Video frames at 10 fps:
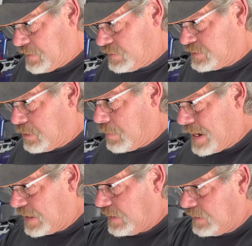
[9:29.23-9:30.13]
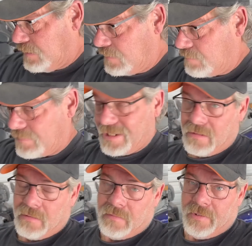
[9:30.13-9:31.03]
so I can get it mounted
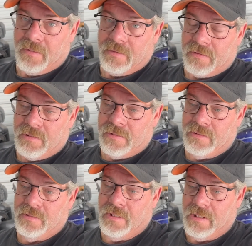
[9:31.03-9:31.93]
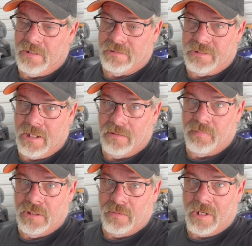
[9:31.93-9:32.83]
on the motor and see how the
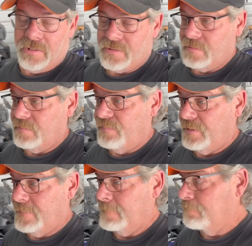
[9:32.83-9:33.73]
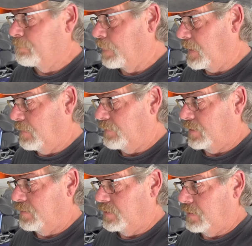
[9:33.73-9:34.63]
plug wires are going to fit. And if they're
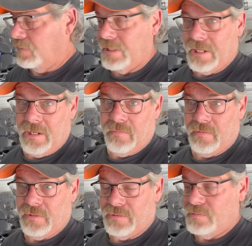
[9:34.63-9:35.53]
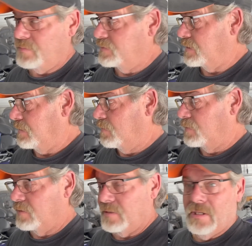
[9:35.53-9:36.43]
going to do okay, we're going to use the ones that he
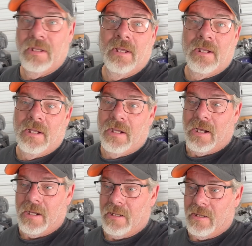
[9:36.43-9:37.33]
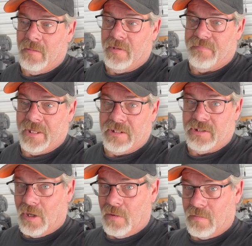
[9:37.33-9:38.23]
ordered. If they
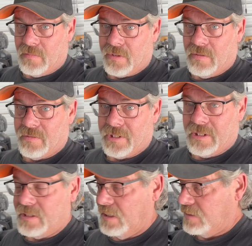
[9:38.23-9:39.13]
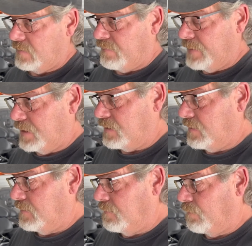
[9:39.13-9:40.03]
don't, we're going to get cut to fit.
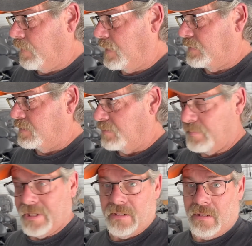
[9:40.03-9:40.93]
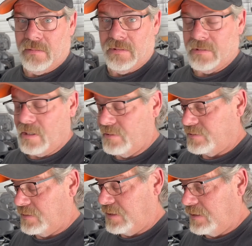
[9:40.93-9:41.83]
So we'll make it all look nice
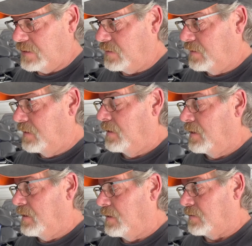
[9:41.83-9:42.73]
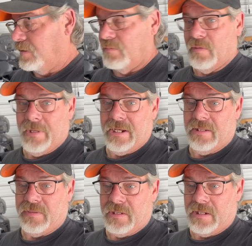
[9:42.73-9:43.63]
and neat. Don't have to worry about
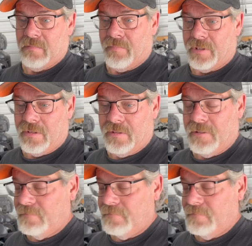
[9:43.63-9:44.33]
anything getting burned,